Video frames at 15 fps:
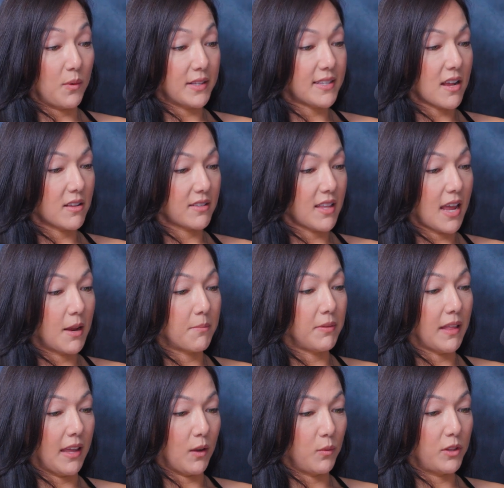what it sounds like,
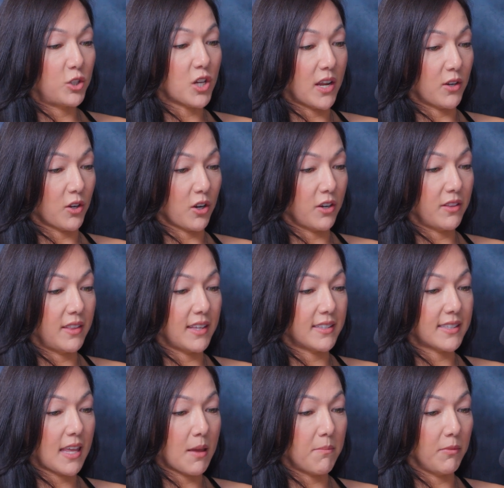playing with gender.
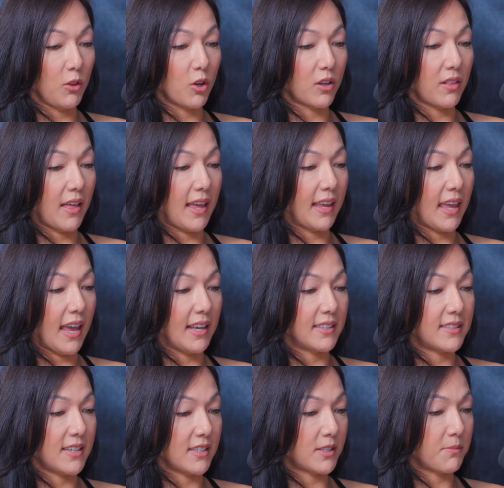This can look like a
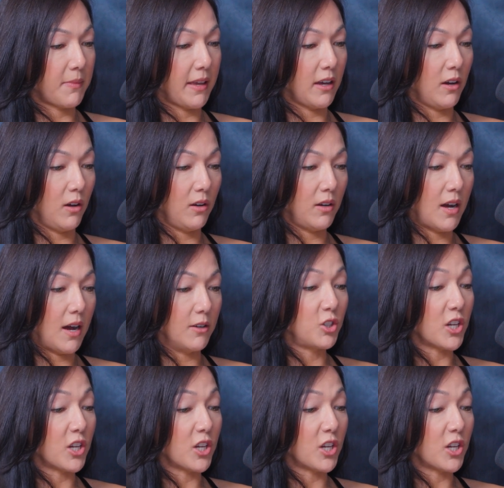cis male,